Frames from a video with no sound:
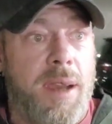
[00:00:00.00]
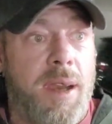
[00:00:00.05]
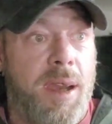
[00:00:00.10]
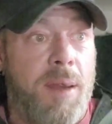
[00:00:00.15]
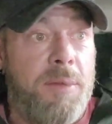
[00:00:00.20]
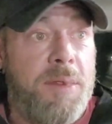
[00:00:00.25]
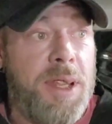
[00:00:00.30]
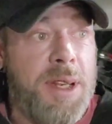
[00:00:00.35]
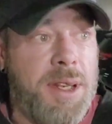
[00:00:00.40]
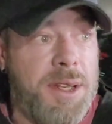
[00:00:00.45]

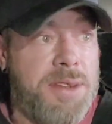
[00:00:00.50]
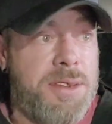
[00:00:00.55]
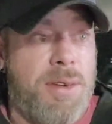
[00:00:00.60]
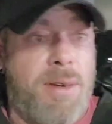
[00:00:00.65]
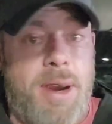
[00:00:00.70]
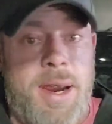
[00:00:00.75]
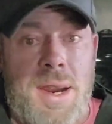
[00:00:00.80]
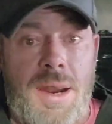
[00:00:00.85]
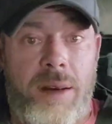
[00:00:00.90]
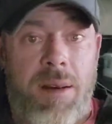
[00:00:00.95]
I'm going to
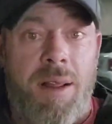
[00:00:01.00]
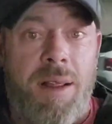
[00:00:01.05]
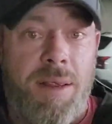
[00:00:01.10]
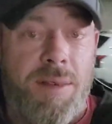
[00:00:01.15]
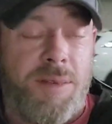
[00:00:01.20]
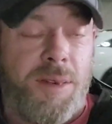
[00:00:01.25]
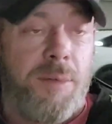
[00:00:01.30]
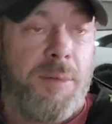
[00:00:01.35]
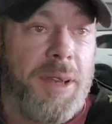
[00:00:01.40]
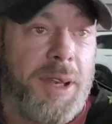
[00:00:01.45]
try all
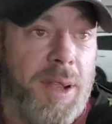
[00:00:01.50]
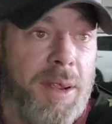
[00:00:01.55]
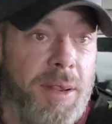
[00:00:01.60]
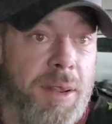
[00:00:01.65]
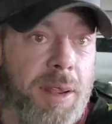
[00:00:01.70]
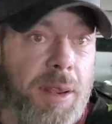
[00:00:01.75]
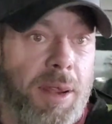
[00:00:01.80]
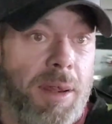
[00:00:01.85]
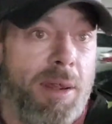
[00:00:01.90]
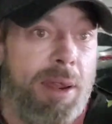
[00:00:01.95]
of them, and
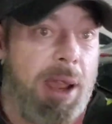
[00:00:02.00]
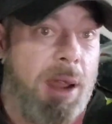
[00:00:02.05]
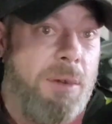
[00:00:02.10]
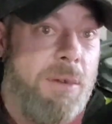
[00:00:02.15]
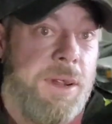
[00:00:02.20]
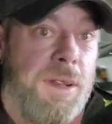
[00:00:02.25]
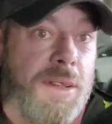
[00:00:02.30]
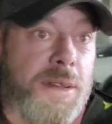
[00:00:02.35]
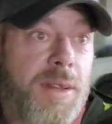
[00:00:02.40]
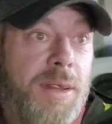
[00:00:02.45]
I
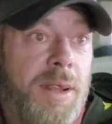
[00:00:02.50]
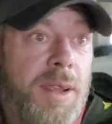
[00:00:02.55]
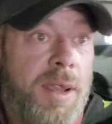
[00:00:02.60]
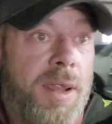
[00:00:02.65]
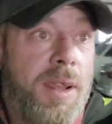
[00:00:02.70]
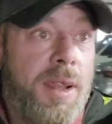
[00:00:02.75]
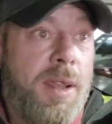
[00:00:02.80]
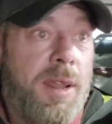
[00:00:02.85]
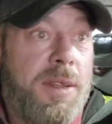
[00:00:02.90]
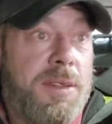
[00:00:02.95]
want
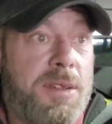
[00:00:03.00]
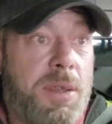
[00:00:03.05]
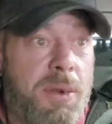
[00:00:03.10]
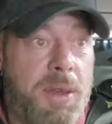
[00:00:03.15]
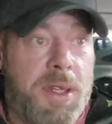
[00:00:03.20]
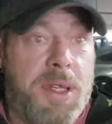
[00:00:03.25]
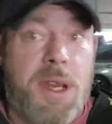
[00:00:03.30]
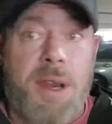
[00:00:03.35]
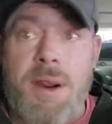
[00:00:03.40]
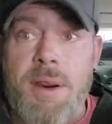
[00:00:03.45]
to
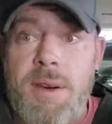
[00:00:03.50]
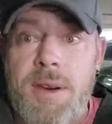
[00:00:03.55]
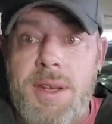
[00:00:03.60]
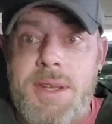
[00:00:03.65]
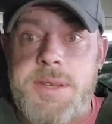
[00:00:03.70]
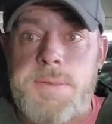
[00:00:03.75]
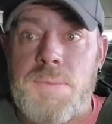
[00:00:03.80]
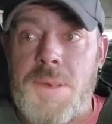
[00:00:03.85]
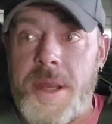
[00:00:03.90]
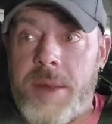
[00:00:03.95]

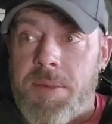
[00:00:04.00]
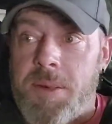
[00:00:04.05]
encourage